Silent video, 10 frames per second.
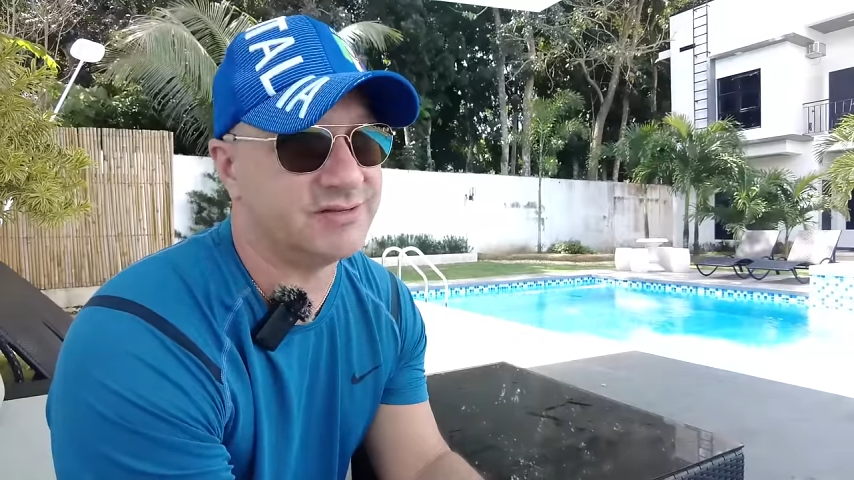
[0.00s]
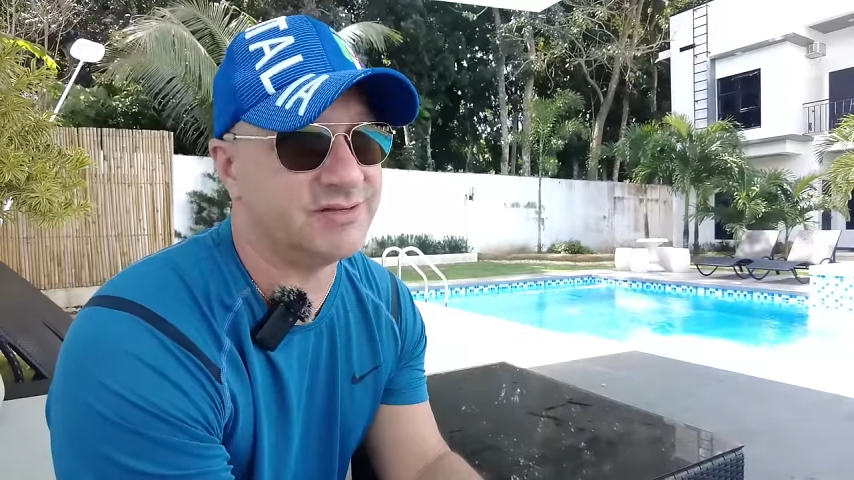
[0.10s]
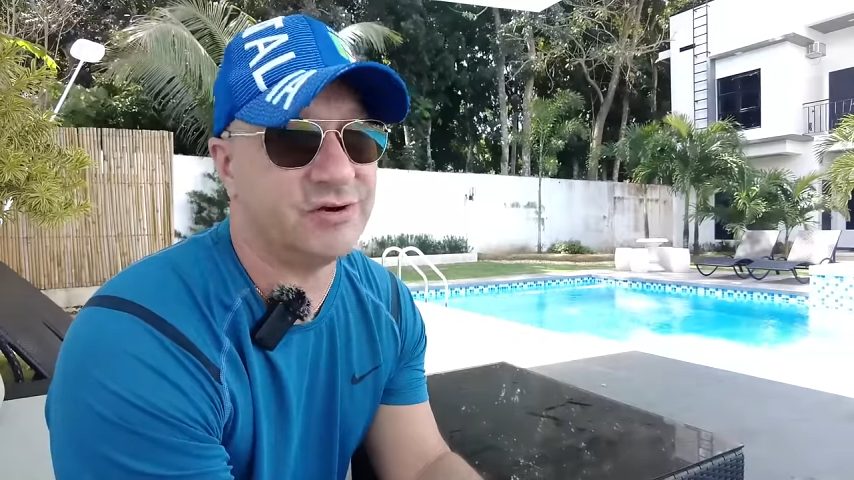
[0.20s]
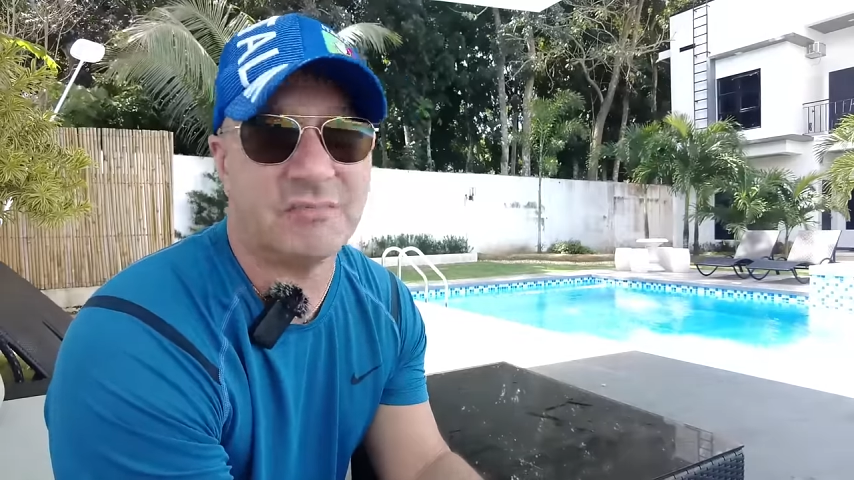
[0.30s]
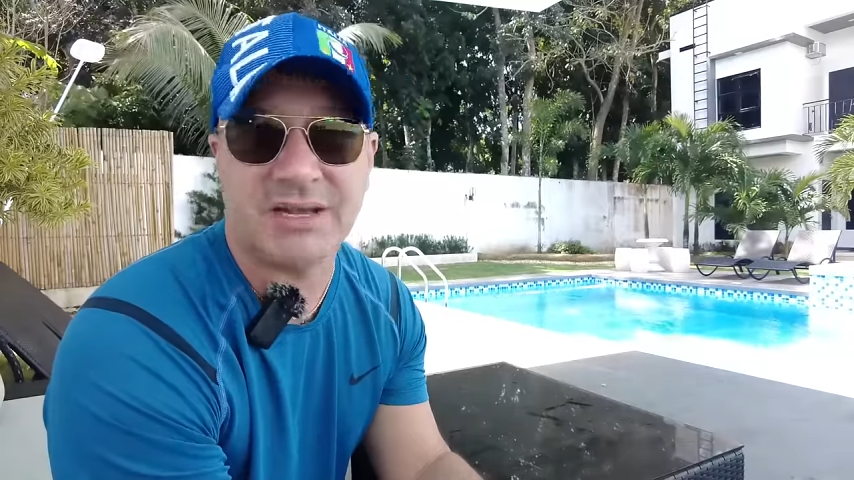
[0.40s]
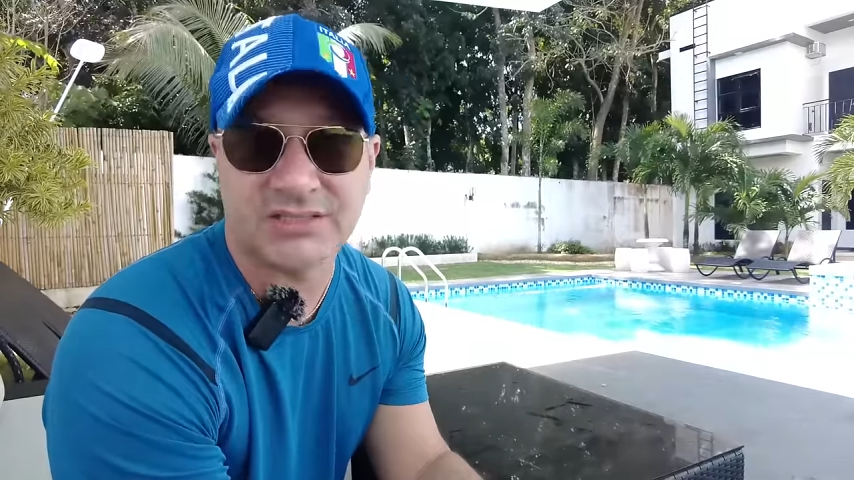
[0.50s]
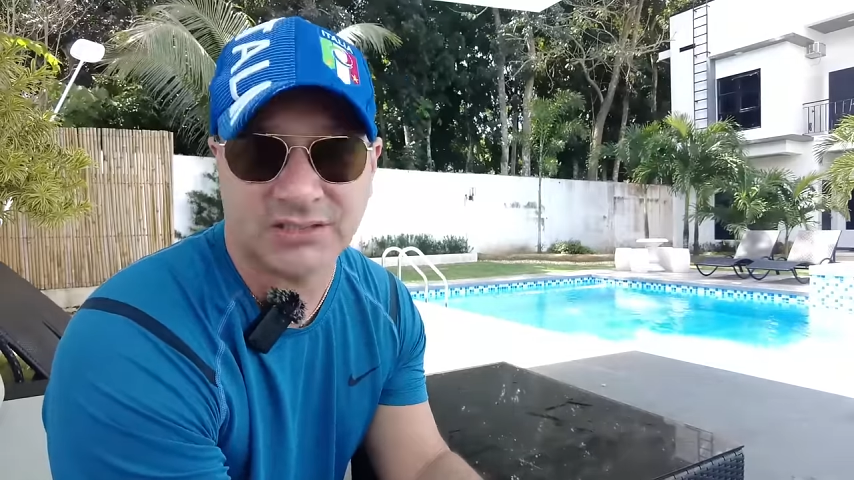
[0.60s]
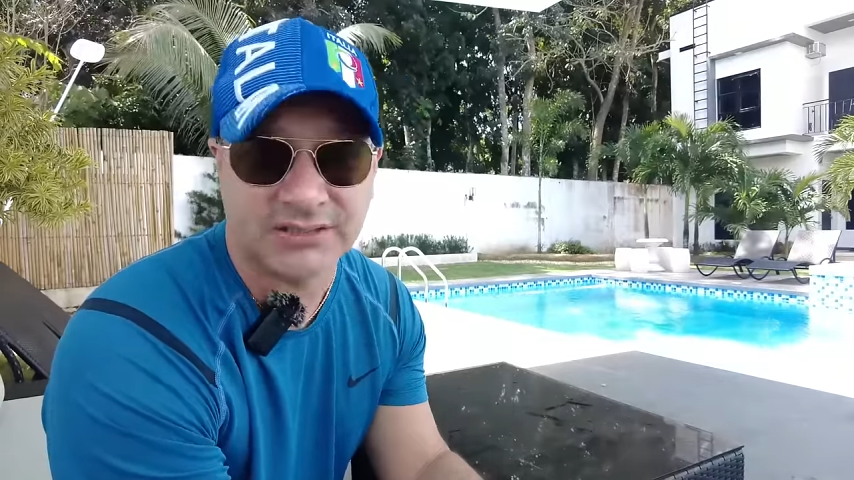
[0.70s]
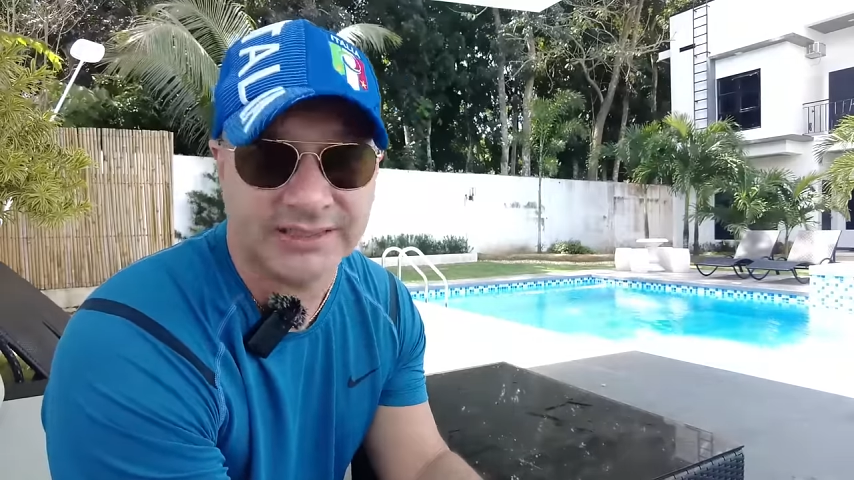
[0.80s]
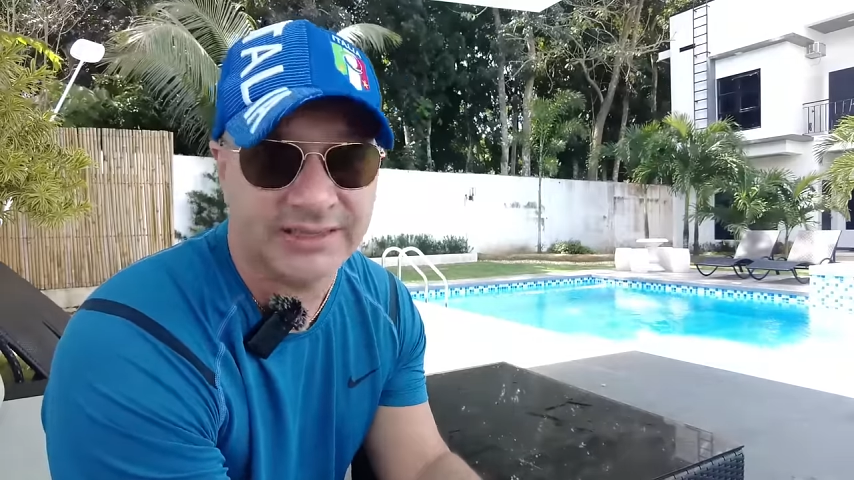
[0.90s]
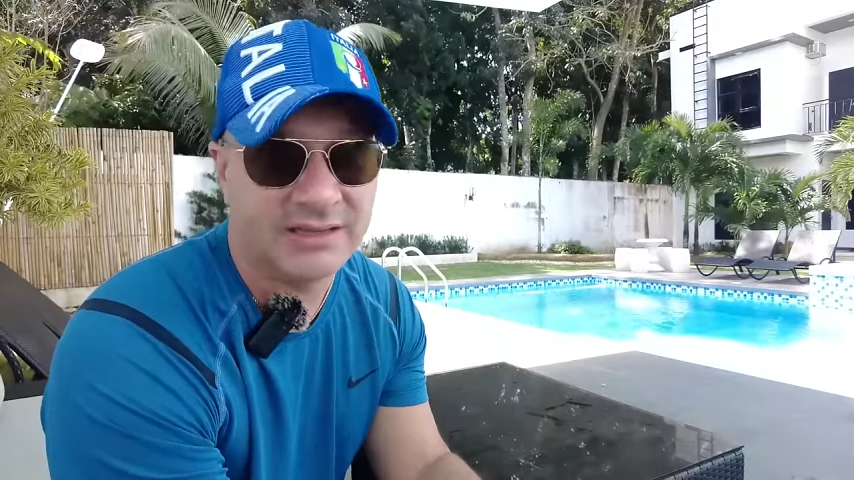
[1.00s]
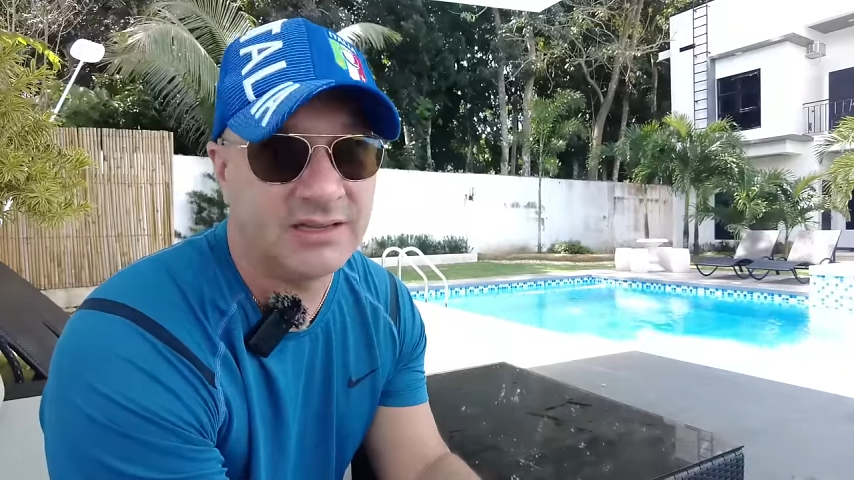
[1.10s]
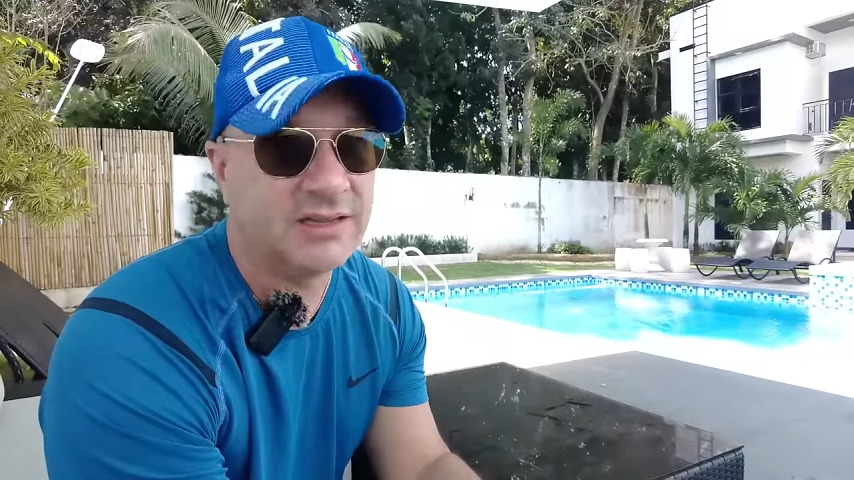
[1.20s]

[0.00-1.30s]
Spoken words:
you know, mentally.